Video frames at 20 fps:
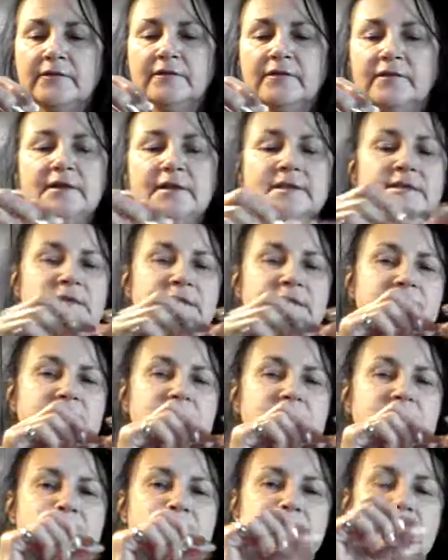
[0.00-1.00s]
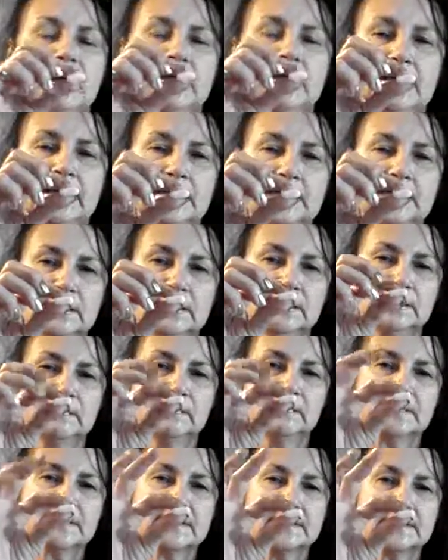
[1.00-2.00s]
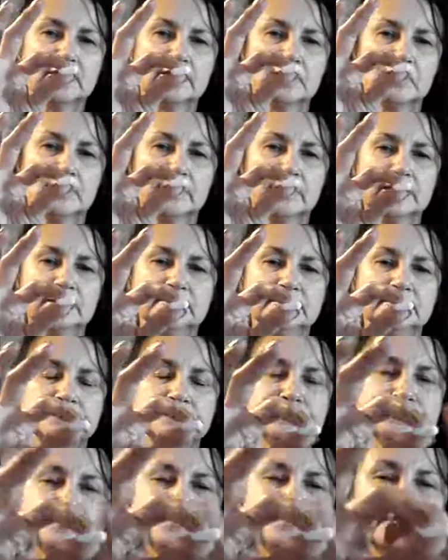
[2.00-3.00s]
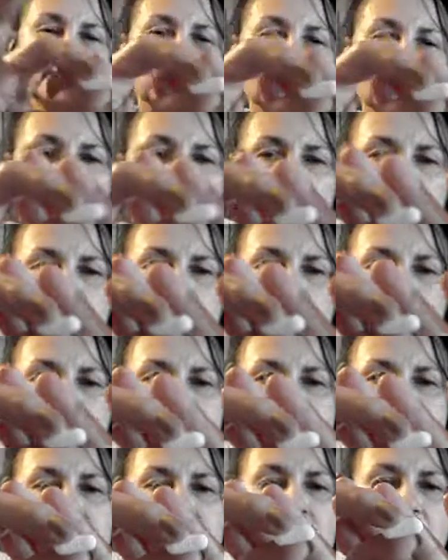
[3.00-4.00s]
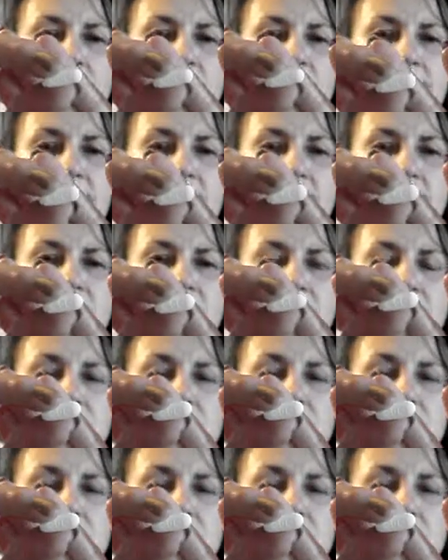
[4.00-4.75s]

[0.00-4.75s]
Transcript: this is my um, Seroquel. Seroquel,